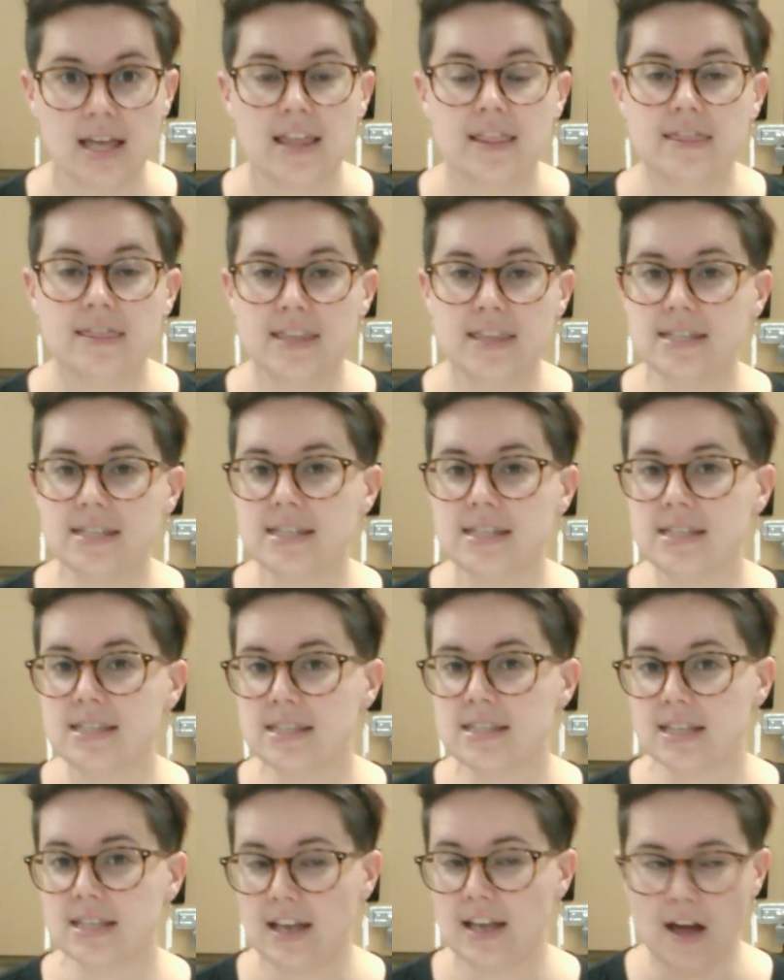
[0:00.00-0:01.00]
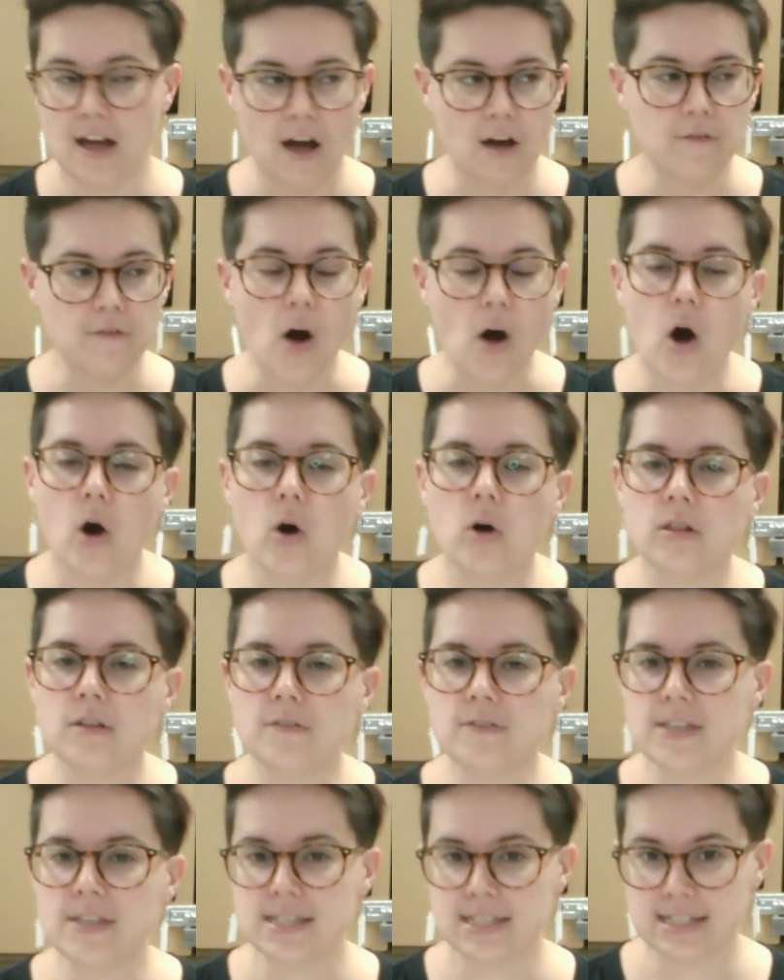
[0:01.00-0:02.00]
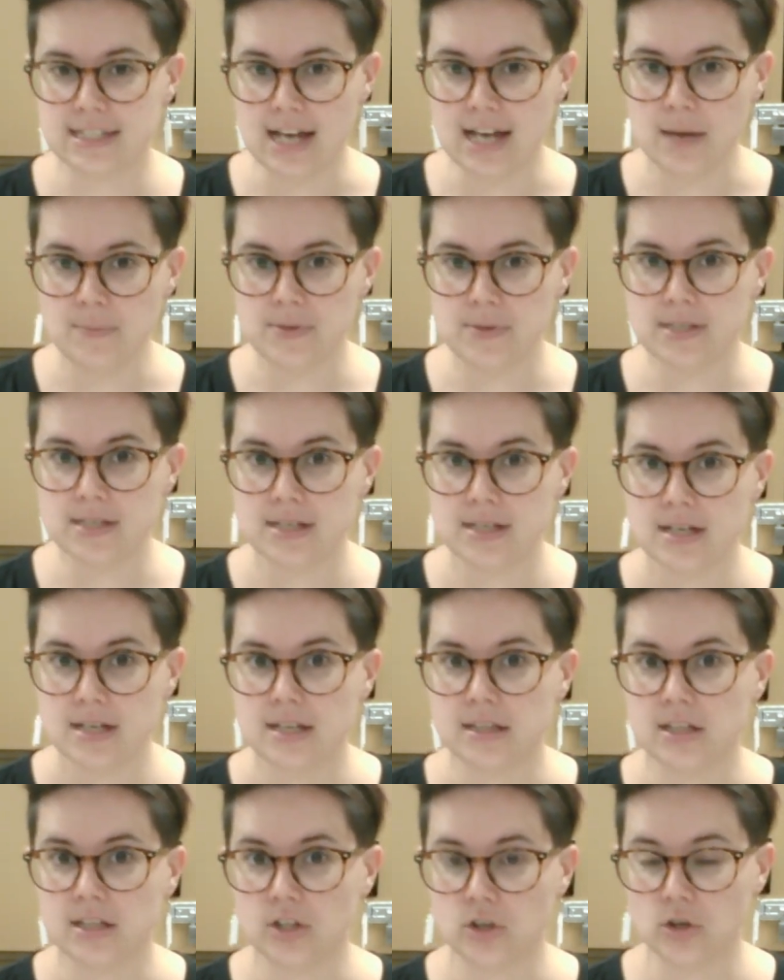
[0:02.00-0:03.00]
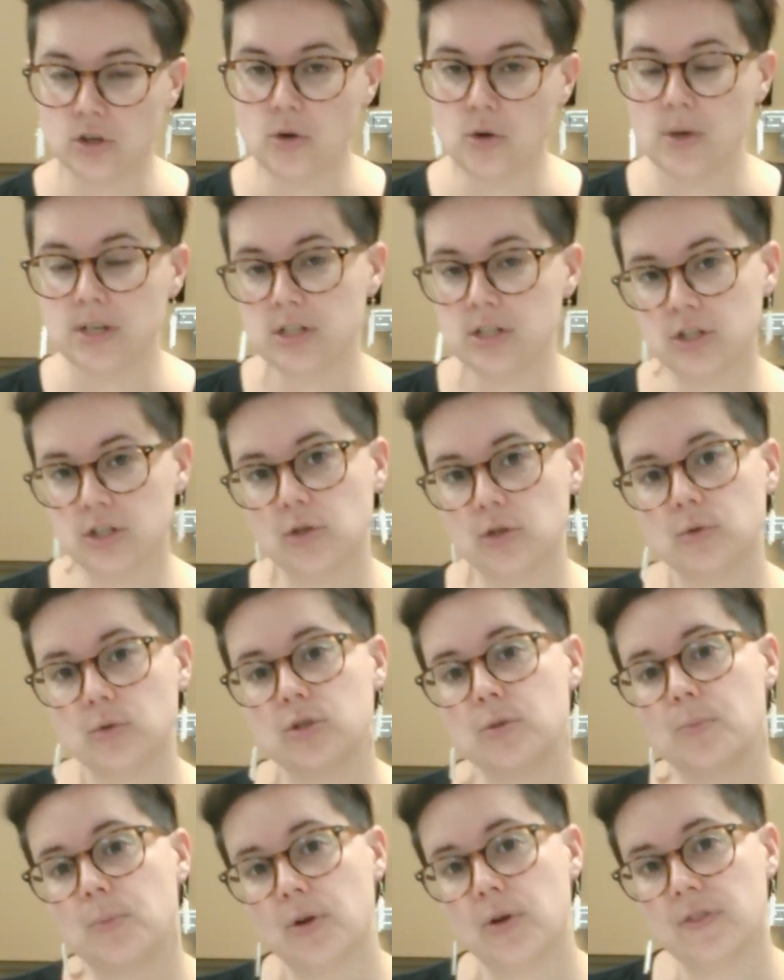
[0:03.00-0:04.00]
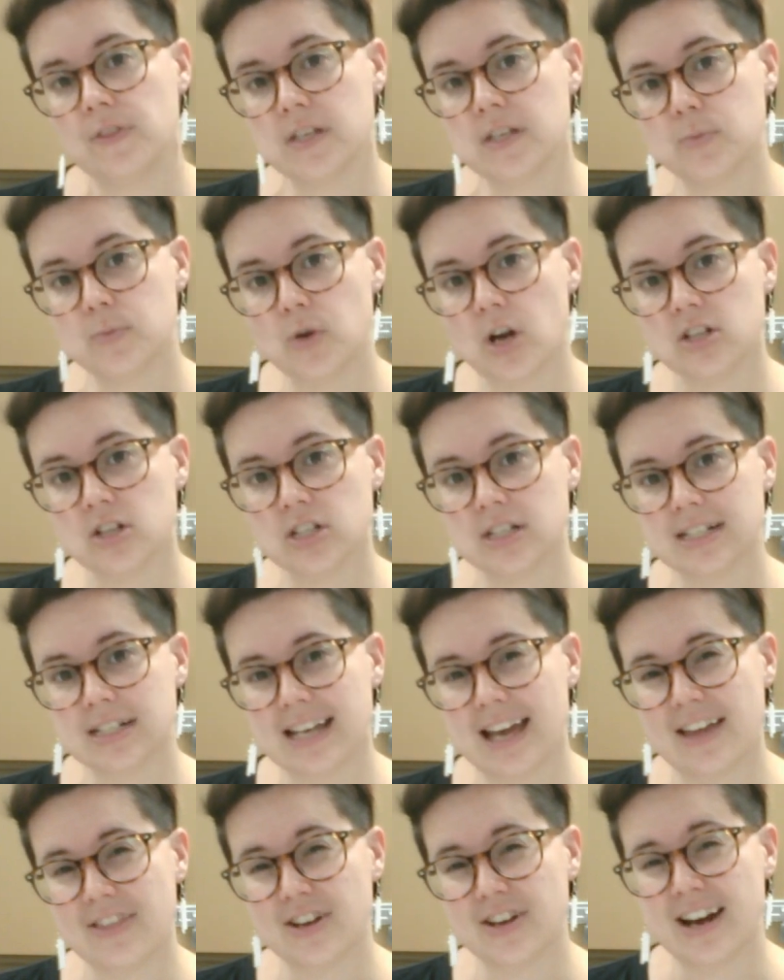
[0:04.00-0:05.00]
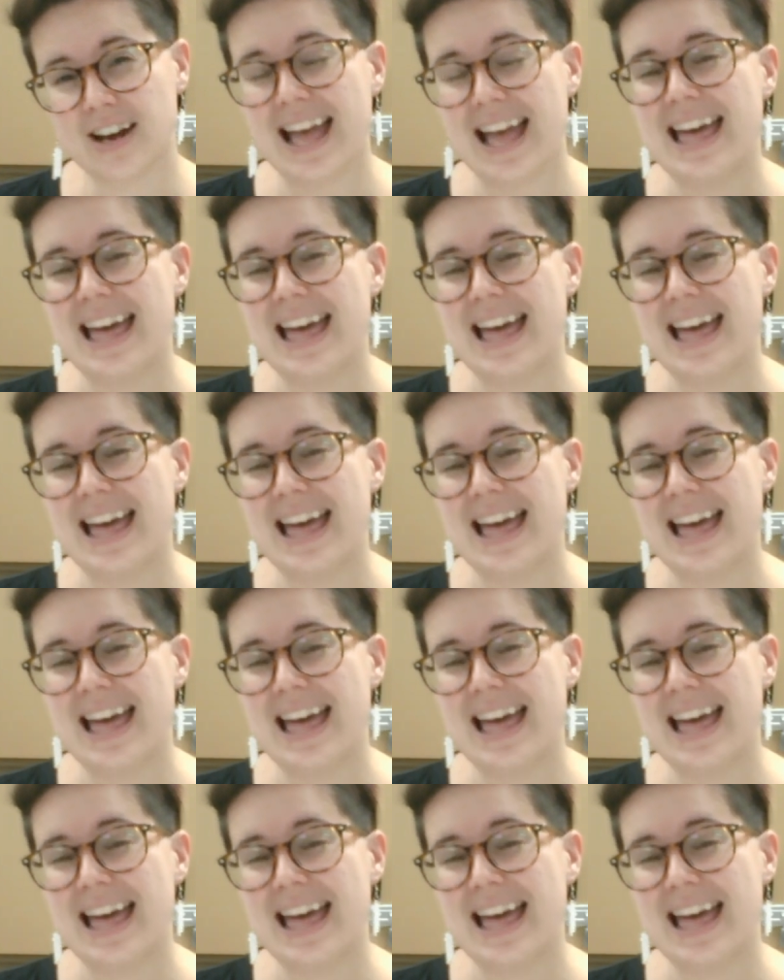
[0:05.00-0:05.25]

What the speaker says: This is, of all of the steps that you're going to do to put this project together,